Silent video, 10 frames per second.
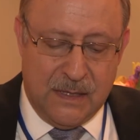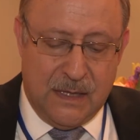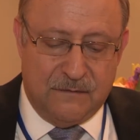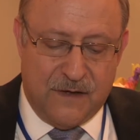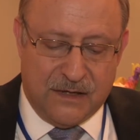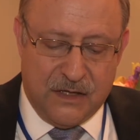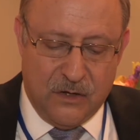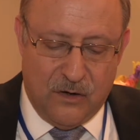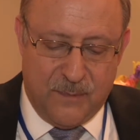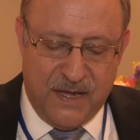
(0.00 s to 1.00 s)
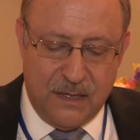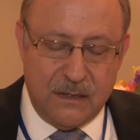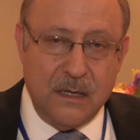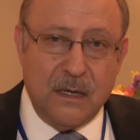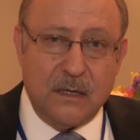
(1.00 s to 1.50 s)
In fact, the
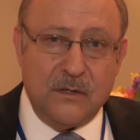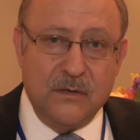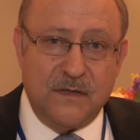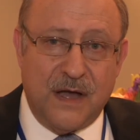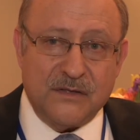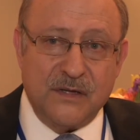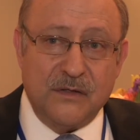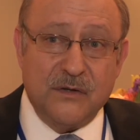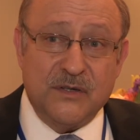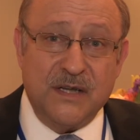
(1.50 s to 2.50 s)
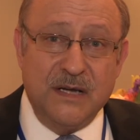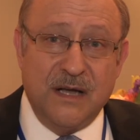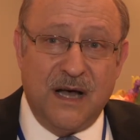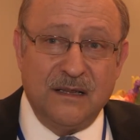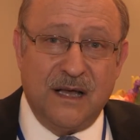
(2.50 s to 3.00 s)
European uh, 2013
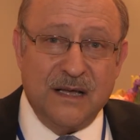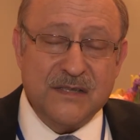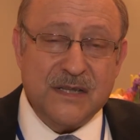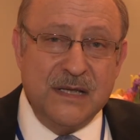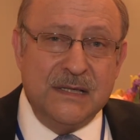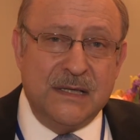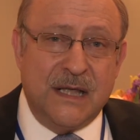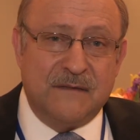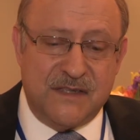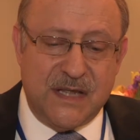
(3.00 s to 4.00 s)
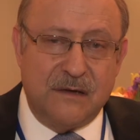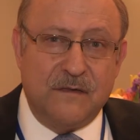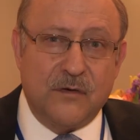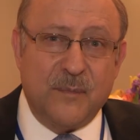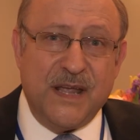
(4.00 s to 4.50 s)
guidelines have said
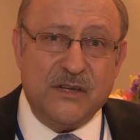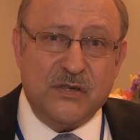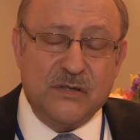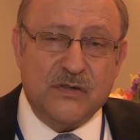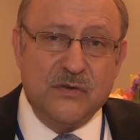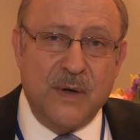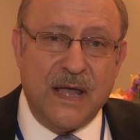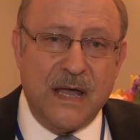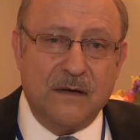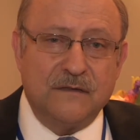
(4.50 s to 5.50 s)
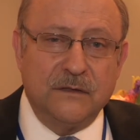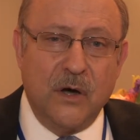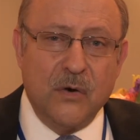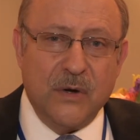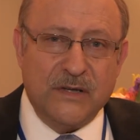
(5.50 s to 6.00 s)
for patients who have
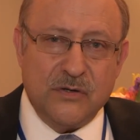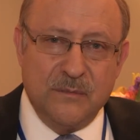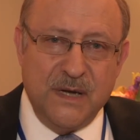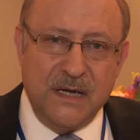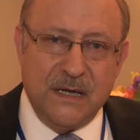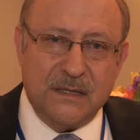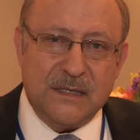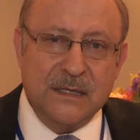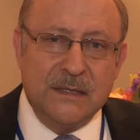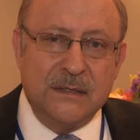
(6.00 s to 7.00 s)
lower intermediate